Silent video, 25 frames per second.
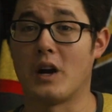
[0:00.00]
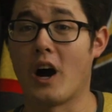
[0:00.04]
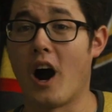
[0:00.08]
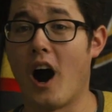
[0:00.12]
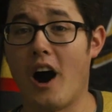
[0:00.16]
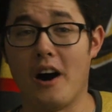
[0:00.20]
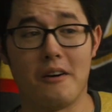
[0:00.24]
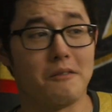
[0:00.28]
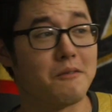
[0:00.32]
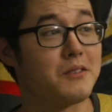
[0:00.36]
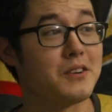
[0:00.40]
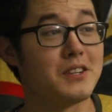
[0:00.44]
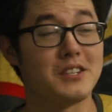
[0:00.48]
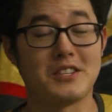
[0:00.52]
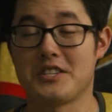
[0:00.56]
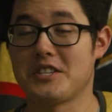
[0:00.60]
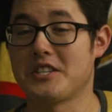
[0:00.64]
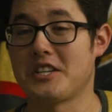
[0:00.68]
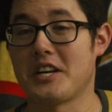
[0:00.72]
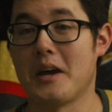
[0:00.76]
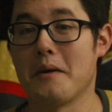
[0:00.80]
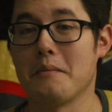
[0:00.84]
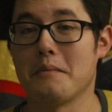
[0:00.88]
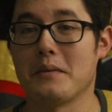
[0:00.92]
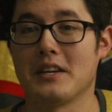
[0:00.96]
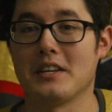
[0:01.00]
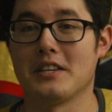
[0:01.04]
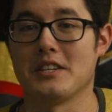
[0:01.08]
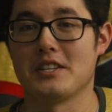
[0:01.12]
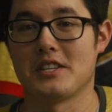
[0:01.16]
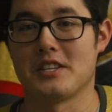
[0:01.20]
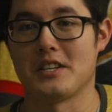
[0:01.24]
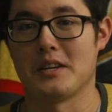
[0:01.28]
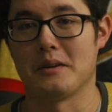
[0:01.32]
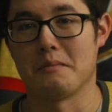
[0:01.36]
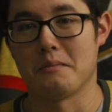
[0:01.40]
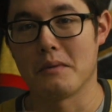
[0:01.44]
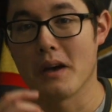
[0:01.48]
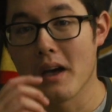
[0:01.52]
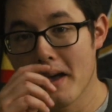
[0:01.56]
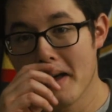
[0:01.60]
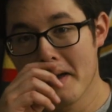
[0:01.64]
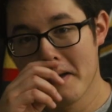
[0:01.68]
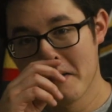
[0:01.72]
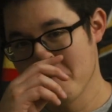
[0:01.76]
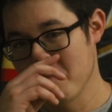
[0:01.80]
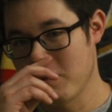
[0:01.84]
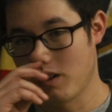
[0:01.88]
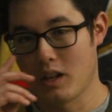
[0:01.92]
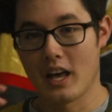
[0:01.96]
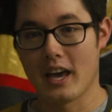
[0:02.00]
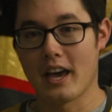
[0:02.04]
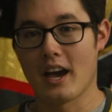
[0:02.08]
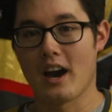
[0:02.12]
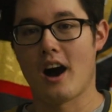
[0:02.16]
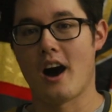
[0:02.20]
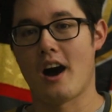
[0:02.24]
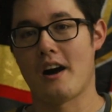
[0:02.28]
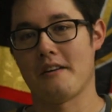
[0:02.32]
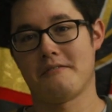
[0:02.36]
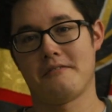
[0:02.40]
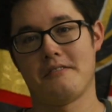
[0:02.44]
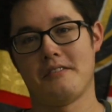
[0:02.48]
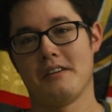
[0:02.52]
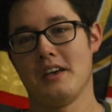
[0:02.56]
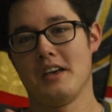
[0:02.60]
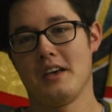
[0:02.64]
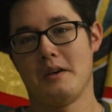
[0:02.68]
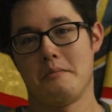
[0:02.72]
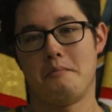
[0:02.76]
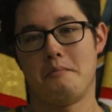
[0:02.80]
conference championship playoff